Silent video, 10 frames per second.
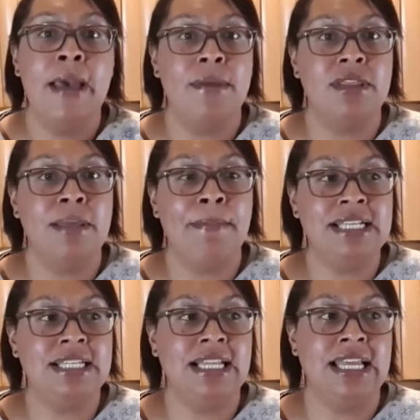but they're
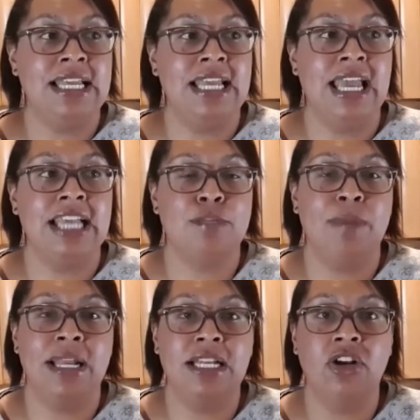basically
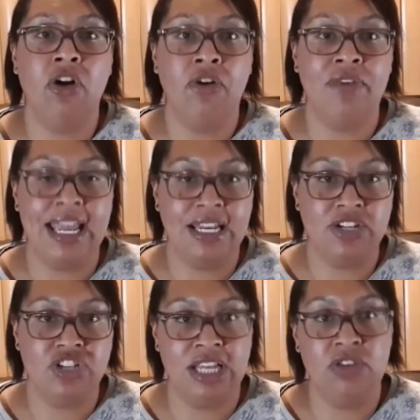expending a lot of
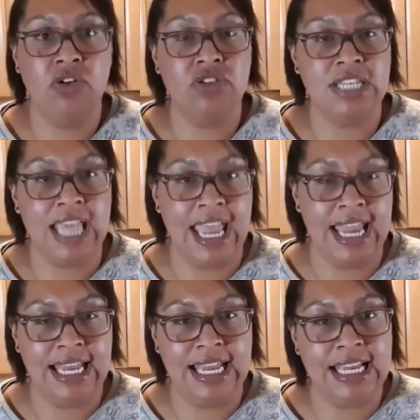energy not to get
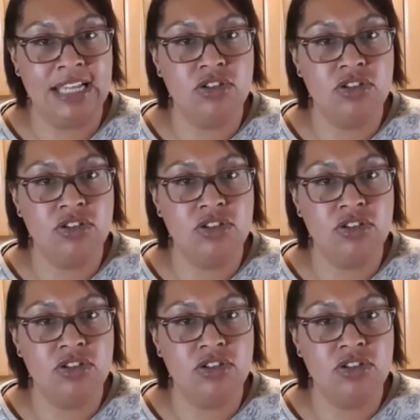any